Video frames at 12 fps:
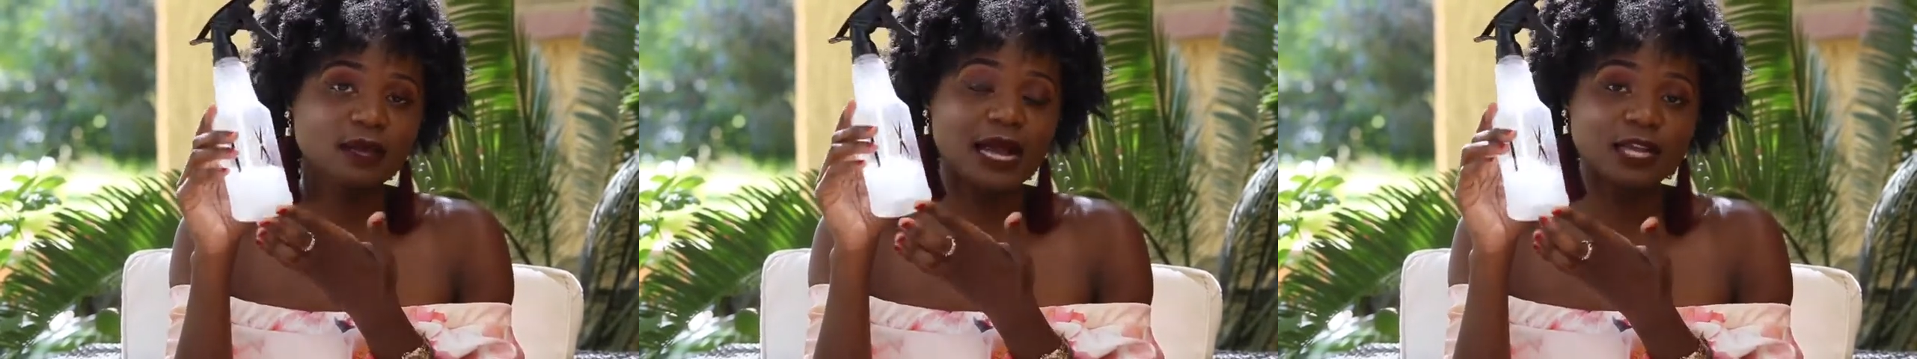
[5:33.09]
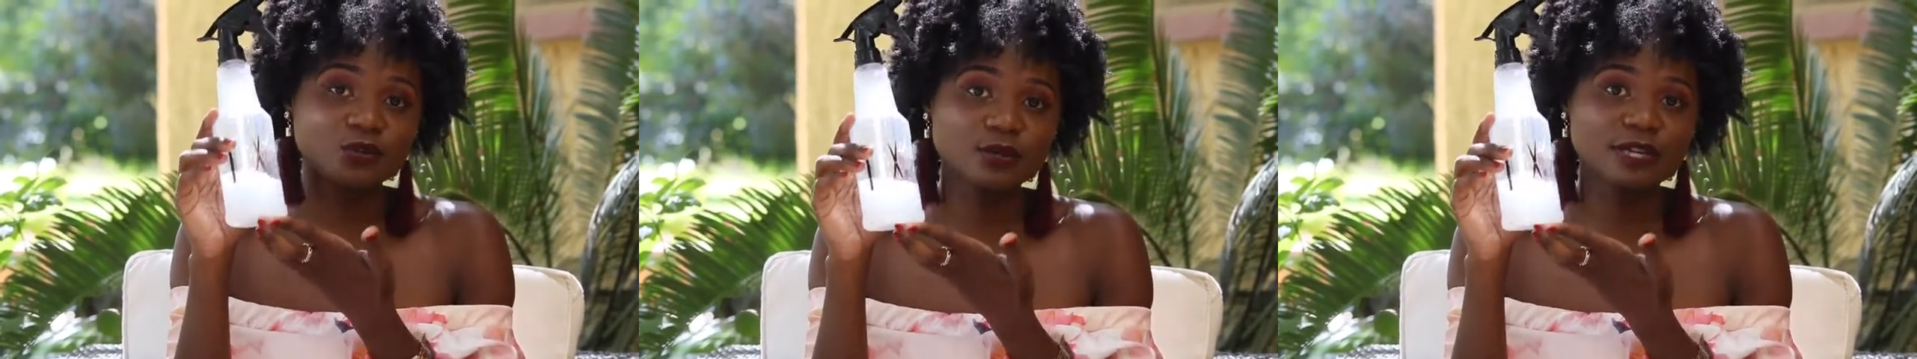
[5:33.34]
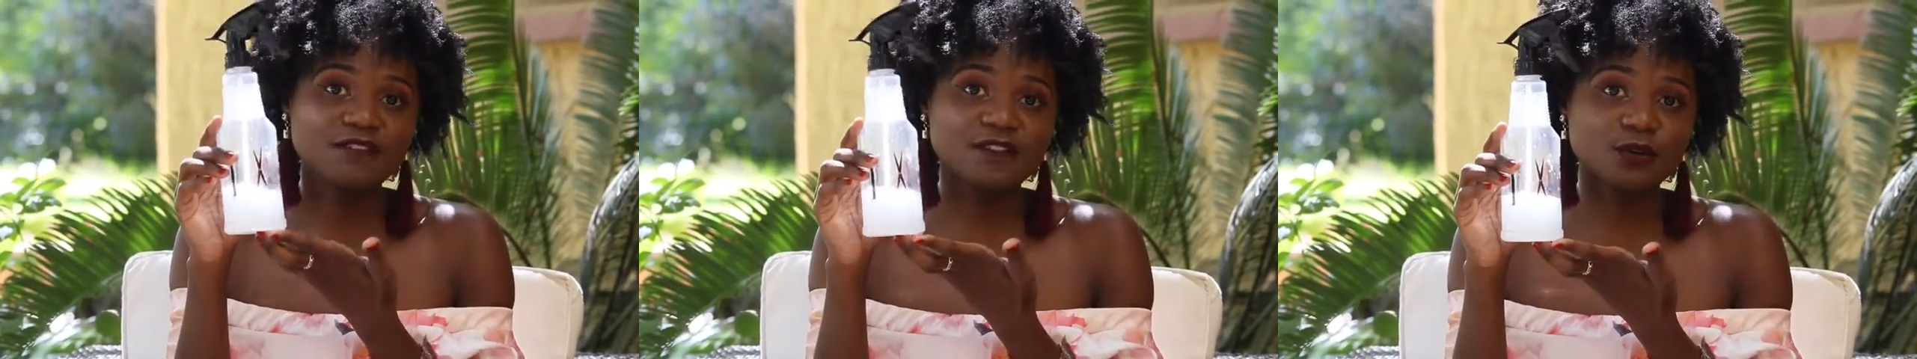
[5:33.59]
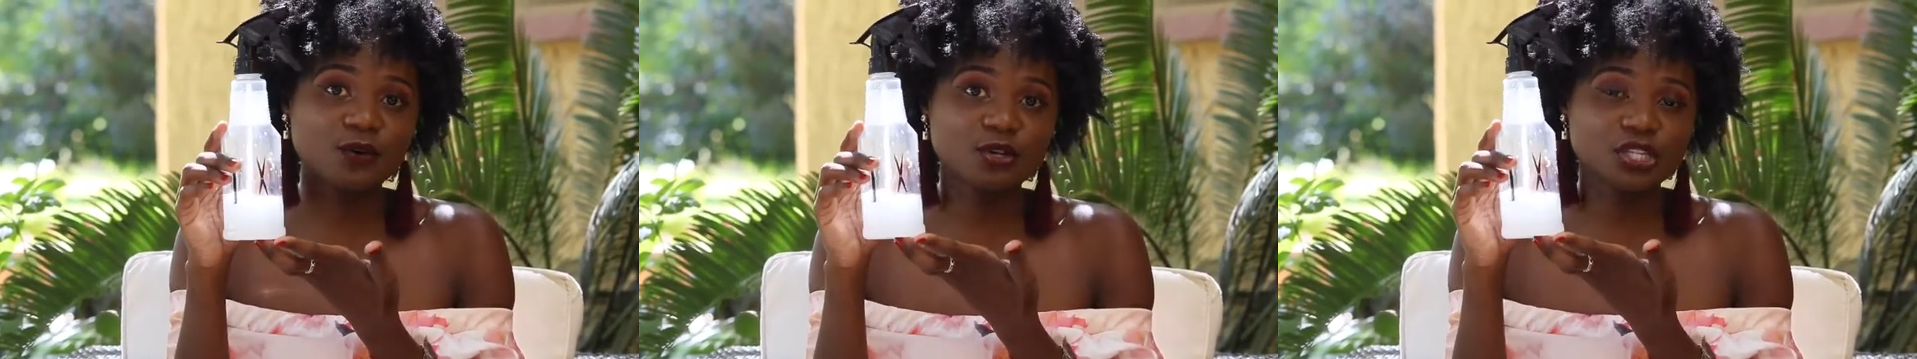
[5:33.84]
Cantu
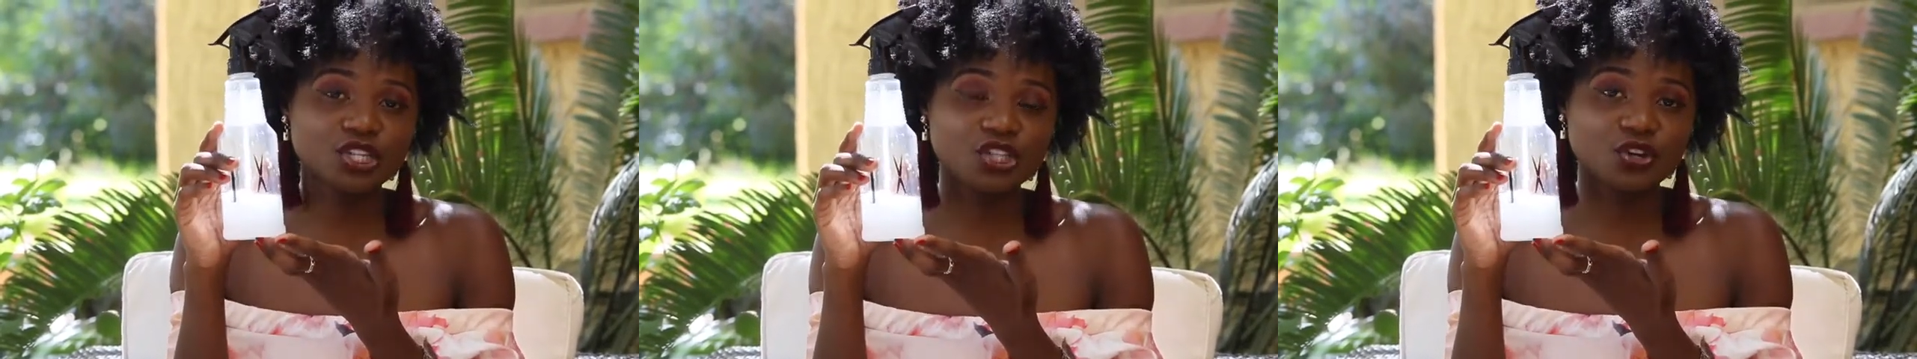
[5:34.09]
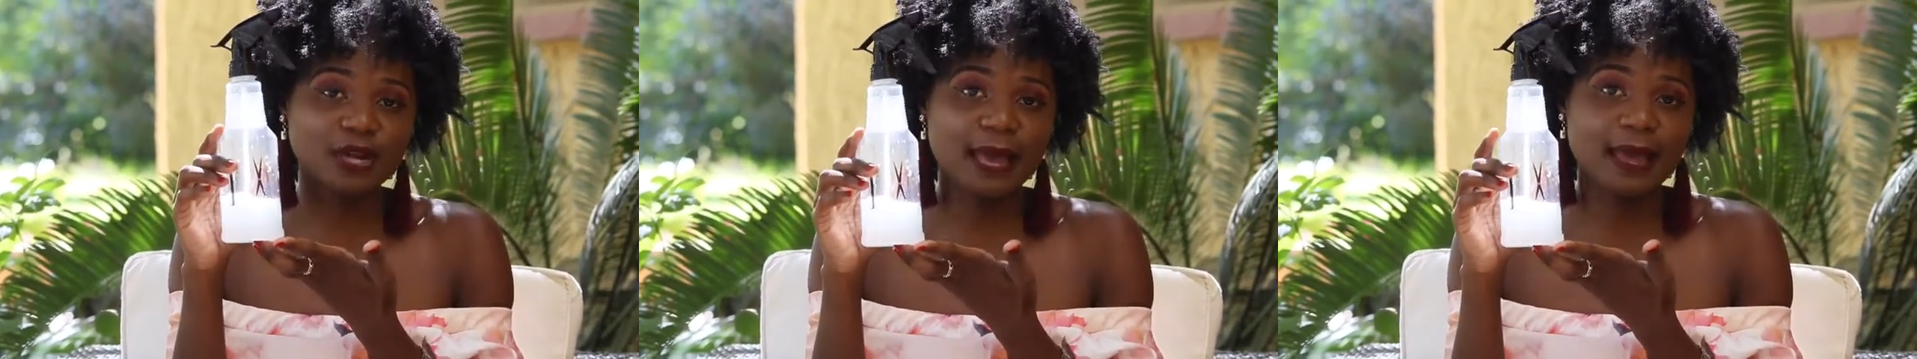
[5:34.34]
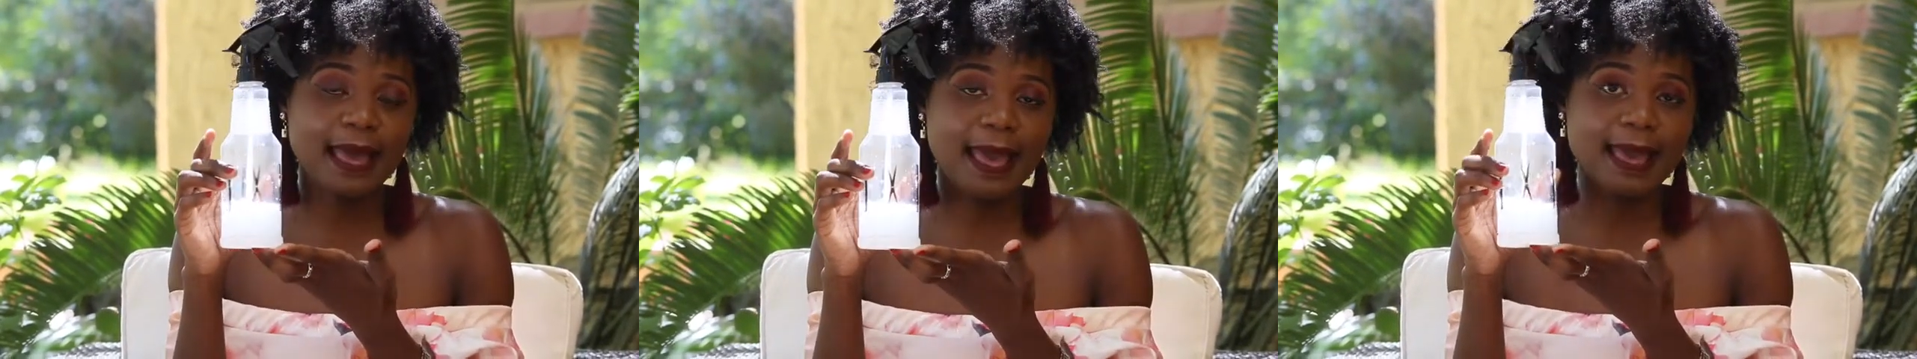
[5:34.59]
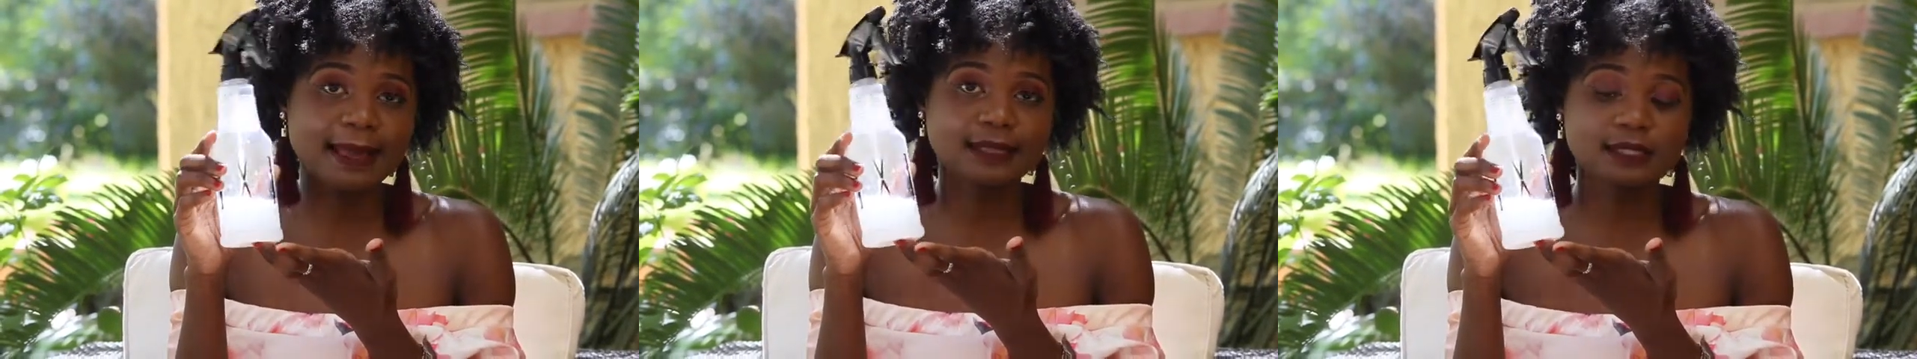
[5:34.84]
leave-in conditioner,
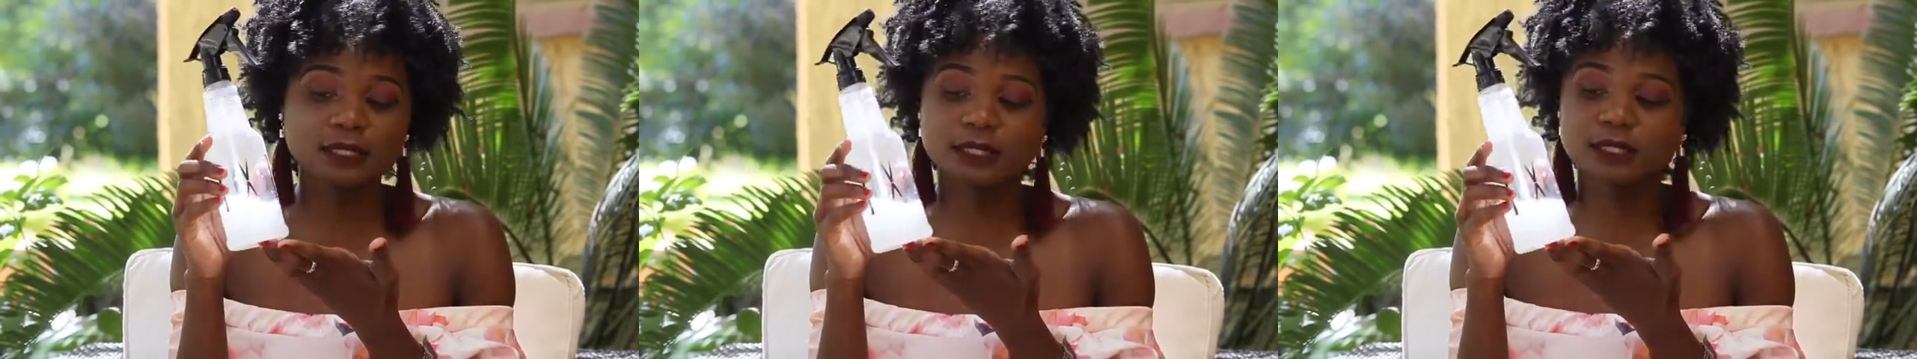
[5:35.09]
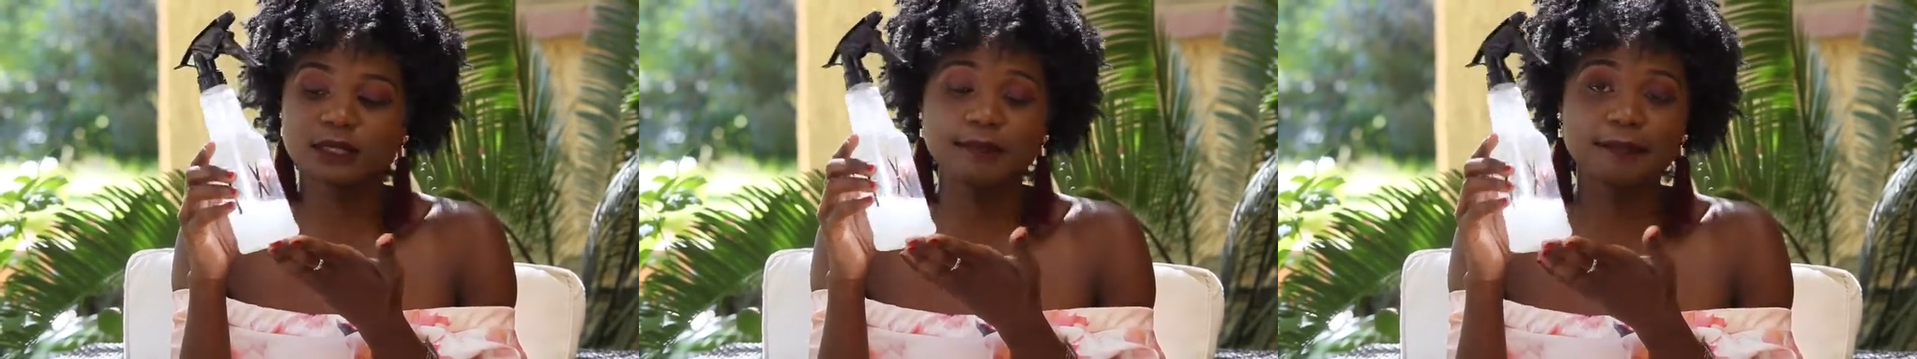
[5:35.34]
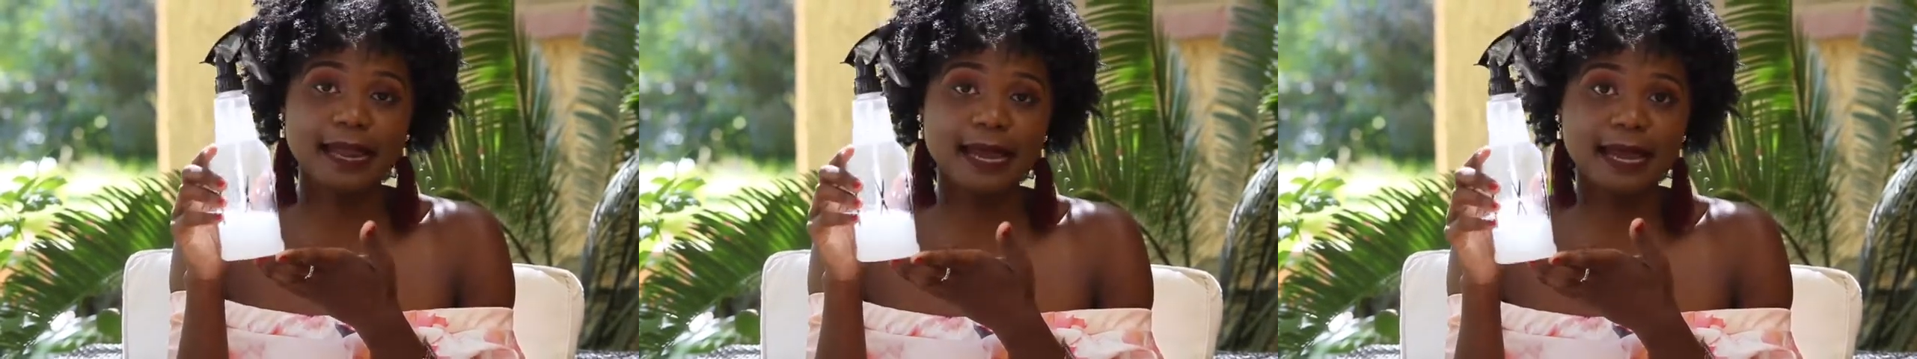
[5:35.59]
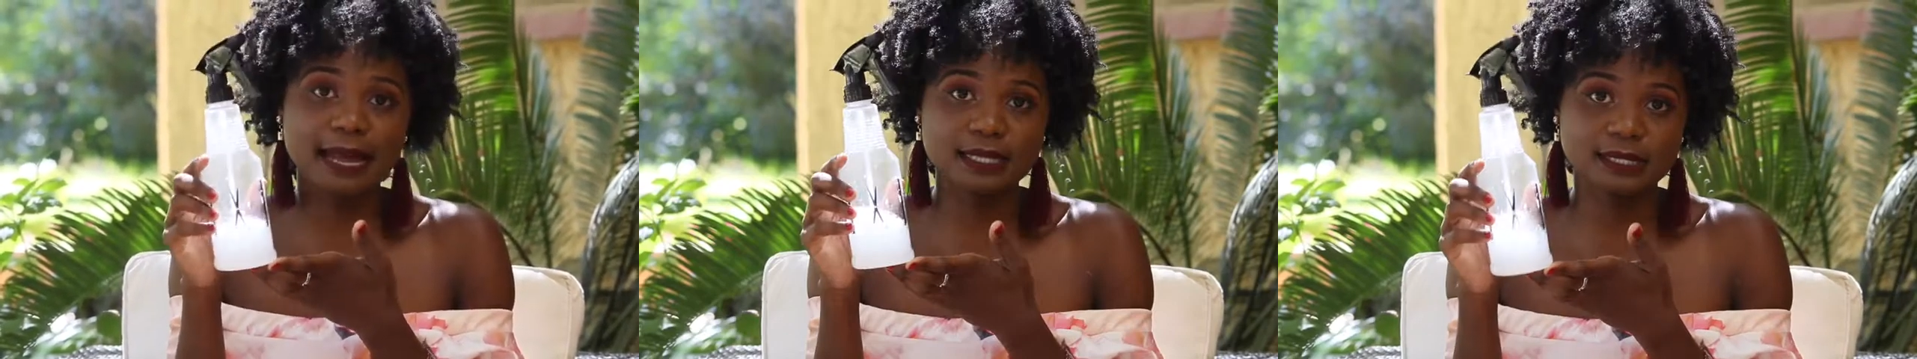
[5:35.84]
and
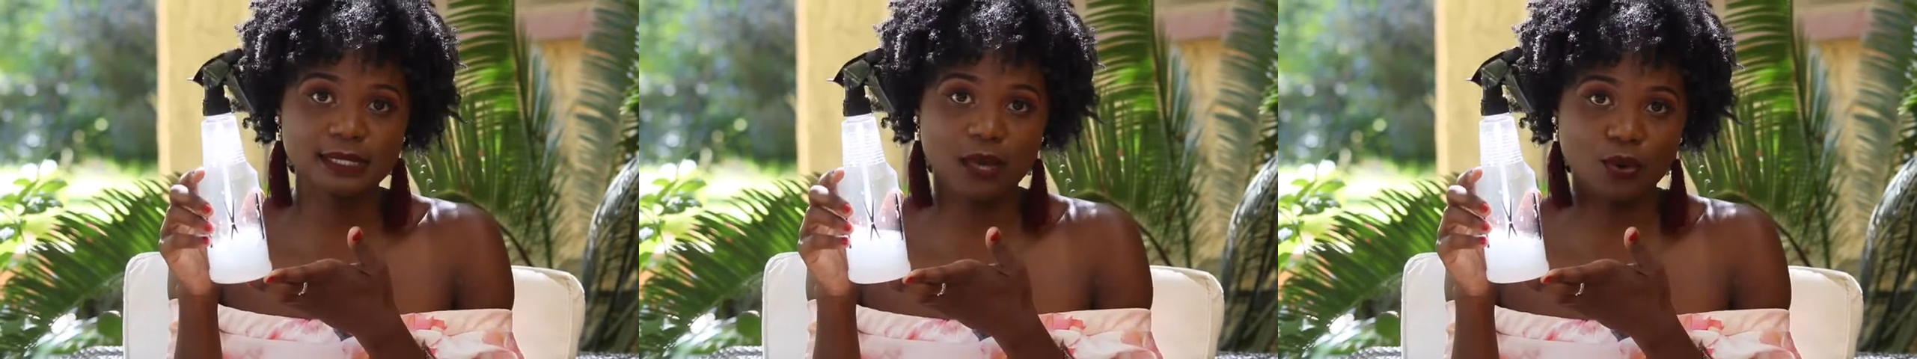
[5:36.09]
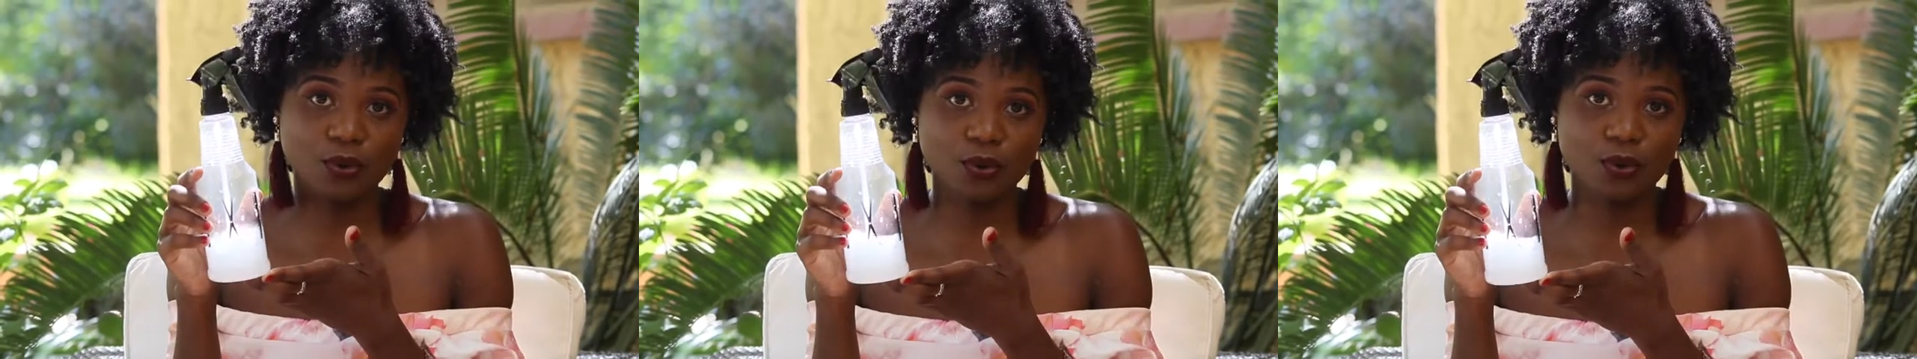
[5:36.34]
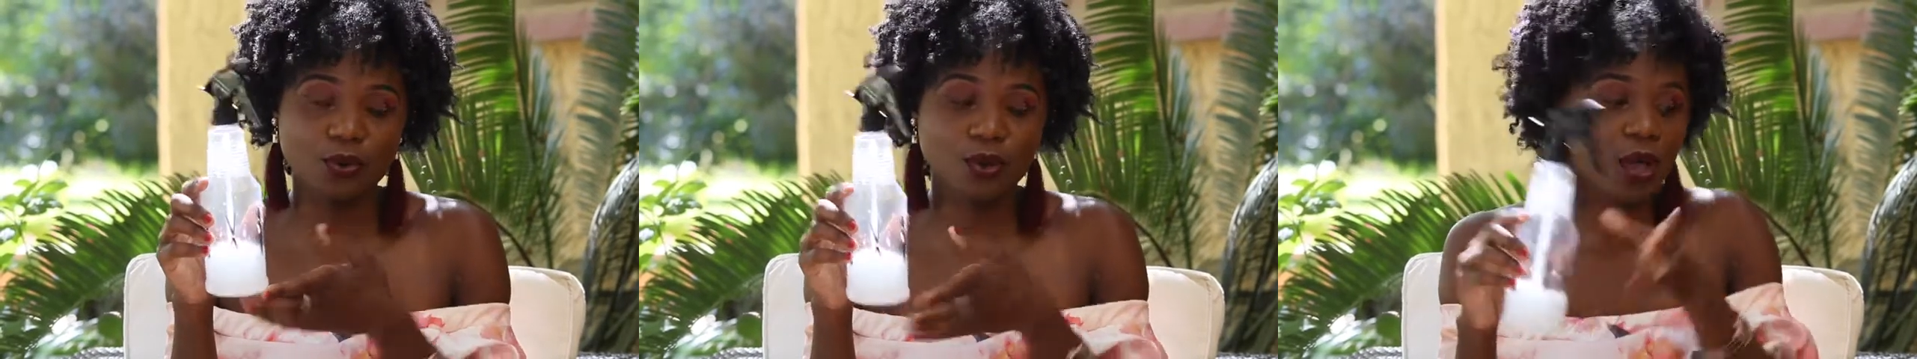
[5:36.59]
black castor oil.